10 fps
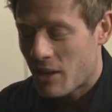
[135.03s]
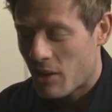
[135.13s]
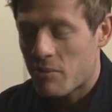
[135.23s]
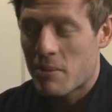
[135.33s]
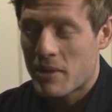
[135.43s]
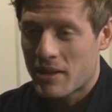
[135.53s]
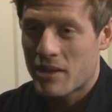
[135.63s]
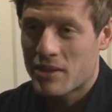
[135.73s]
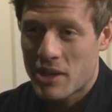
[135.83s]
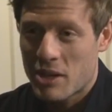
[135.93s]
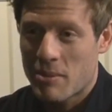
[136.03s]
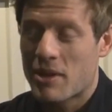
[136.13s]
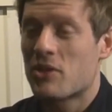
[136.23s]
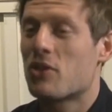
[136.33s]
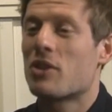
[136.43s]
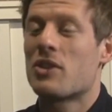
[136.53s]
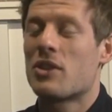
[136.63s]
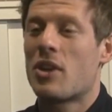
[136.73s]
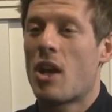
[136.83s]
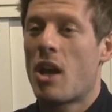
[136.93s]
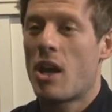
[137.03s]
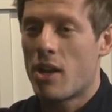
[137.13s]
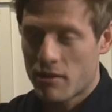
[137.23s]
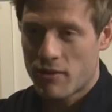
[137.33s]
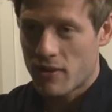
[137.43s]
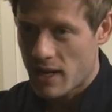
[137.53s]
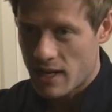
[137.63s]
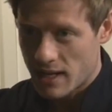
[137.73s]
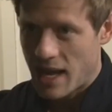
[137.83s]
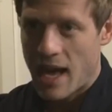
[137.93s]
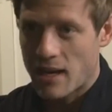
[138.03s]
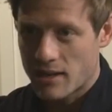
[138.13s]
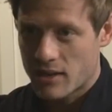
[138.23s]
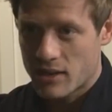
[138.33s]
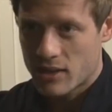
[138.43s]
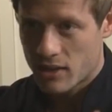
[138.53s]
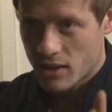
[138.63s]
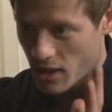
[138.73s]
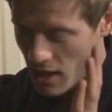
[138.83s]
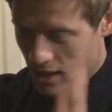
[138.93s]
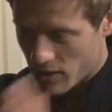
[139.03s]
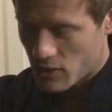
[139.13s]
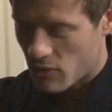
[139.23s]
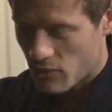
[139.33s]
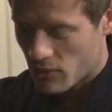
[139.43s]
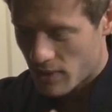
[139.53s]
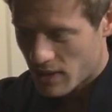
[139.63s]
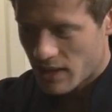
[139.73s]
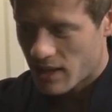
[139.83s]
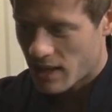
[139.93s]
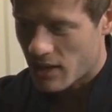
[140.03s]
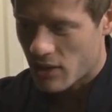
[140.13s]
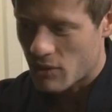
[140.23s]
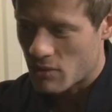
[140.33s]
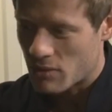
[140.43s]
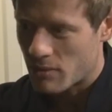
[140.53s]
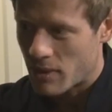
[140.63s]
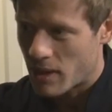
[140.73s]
a lot of people think that a psychopath is just an unfeeling, callous, sort of clinical,